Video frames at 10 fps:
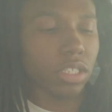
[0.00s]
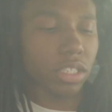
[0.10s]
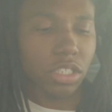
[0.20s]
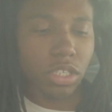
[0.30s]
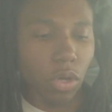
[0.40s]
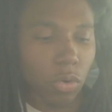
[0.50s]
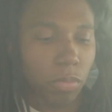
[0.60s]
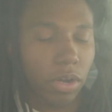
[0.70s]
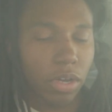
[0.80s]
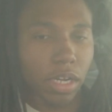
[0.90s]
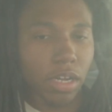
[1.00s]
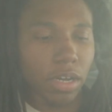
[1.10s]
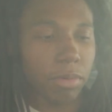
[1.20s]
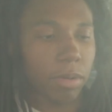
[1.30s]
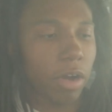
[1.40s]
such a slow burning
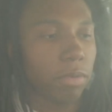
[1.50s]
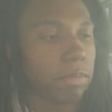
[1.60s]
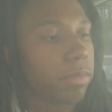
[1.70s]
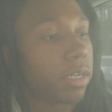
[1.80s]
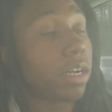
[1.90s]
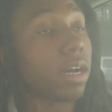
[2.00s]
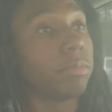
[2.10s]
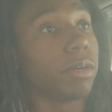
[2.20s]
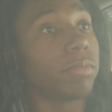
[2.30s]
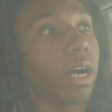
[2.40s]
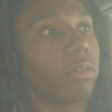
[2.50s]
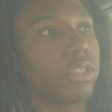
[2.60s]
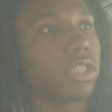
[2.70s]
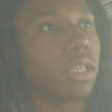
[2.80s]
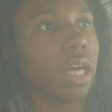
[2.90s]
come up. I remember the come up, I was just